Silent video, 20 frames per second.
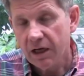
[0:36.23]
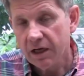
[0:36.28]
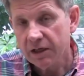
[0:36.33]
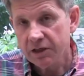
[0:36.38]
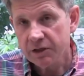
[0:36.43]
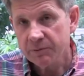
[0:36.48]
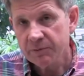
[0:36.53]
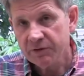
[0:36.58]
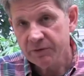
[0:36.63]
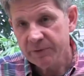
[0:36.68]
A
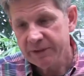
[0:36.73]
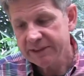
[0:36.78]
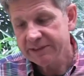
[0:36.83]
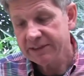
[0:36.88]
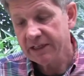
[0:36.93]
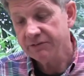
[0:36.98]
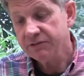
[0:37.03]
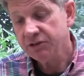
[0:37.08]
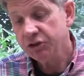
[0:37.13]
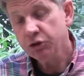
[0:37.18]
couple of
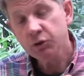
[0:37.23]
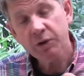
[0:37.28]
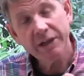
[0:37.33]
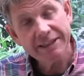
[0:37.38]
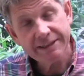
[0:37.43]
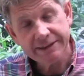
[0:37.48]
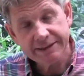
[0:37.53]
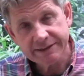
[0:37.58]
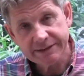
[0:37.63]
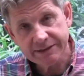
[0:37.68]
weeks after your
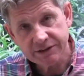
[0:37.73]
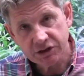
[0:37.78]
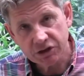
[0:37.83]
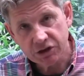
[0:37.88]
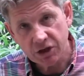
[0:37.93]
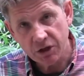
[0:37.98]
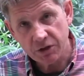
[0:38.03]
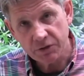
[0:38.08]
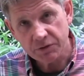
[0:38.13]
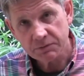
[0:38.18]
lettuce is
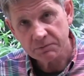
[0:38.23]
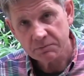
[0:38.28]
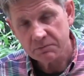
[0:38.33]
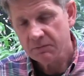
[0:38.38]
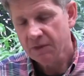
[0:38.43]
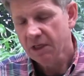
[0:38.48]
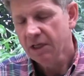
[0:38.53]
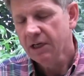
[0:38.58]
sown,